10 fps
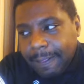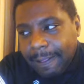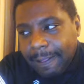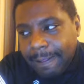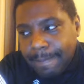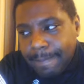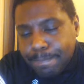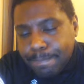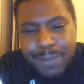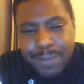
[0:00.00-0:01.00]
Um,
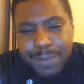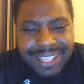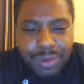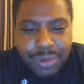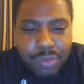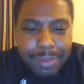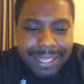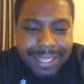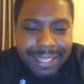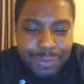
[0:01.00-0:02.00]
not that I thought it would have
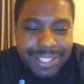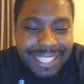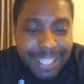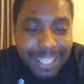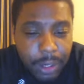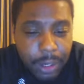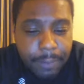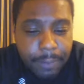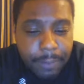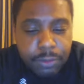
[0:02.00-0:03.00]
made a difference anyway
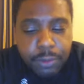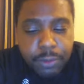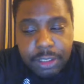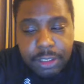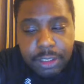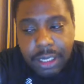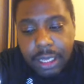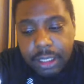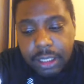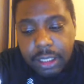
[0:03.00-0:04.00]
for someone
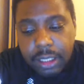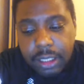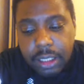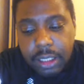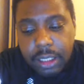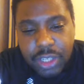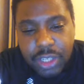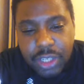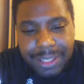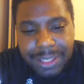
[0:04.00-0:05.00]
like uh,
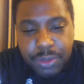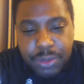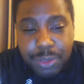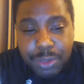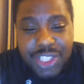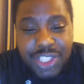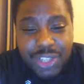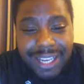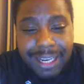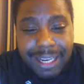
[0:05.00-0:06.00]
Estrada, because he was pretty
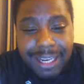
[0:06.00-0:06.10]
straight up,